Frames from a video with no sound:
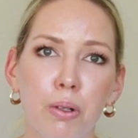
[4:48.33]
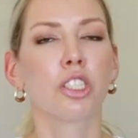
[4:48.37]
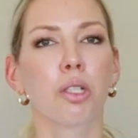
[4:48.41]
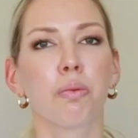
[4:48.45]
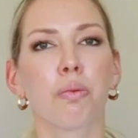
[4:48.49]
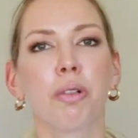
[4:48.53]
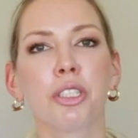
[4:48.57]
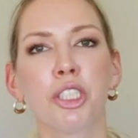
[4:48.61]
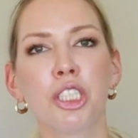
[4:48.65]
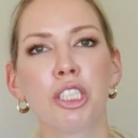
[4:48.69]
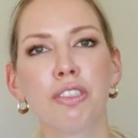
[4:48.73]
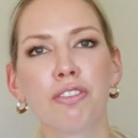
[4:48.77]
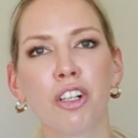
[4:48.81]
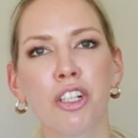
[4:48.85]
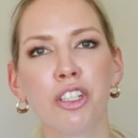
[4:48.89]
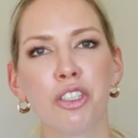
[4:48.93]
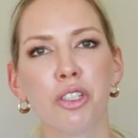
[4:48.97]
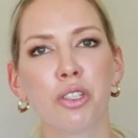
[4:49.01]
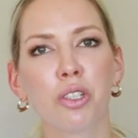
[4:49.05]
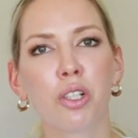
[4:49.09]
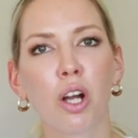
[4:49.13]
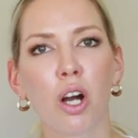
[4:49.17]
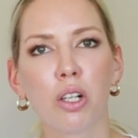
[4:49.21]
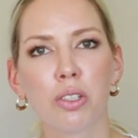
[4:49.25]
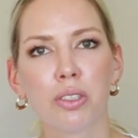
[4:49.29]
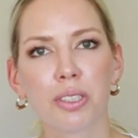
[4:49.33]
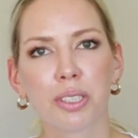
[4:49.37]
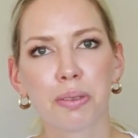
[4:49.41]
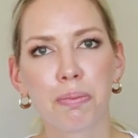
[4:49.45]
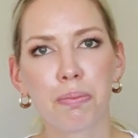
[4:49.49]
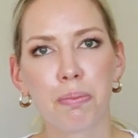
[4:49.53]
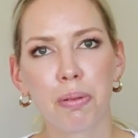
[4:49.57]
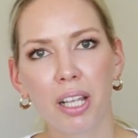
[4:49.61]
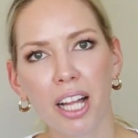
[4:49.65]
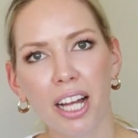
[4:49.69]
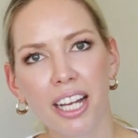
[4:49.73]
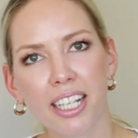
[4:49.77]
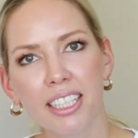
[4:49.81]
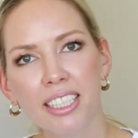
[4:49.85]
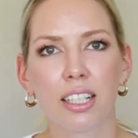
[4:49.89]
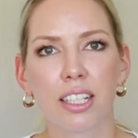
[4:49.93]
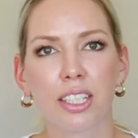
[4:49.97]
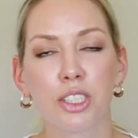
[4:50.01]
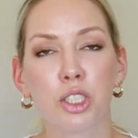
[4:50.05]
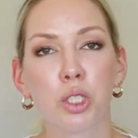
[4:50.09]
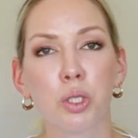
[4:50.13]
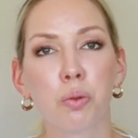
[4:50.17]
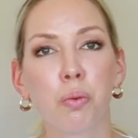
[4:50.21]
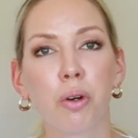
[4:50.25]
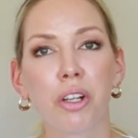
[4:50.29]
So once you've got your goals in place,
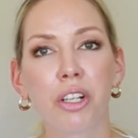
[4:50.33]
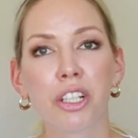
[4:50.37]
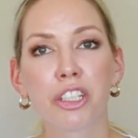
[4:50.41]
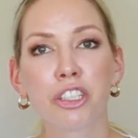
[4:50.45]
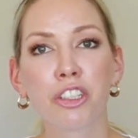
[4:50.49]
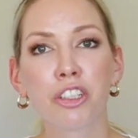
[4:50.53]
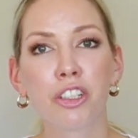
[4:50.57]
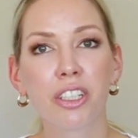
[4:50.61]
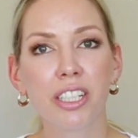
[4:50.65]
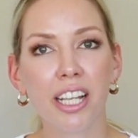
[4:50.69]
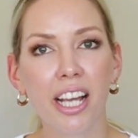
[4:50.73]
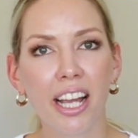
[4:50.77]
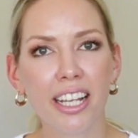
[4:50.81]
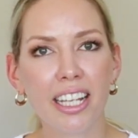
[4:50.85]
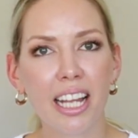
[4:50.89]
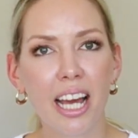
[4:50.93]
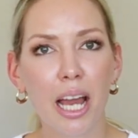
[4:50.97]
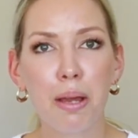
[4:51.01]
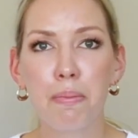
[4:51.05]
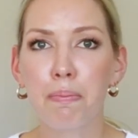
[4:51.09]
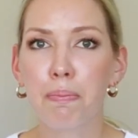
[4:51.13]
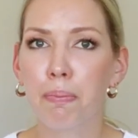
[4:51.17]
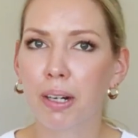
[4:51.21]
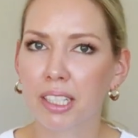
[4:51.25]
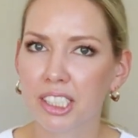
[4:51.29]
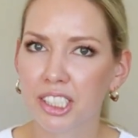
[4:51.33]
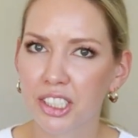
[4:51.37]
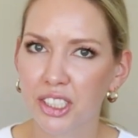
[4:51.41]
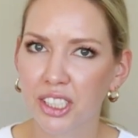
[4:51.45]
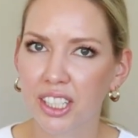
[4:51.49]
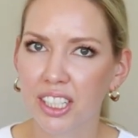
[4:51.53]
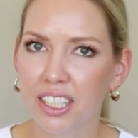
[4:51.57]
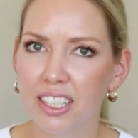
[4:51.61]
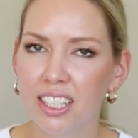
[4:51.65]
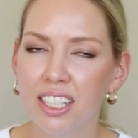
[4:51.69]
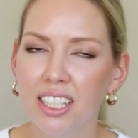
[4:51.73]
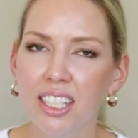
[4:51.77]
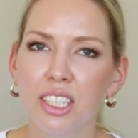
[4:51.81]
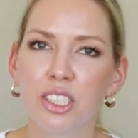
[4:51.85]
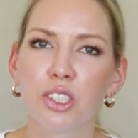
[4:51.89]
is you want to create a budget.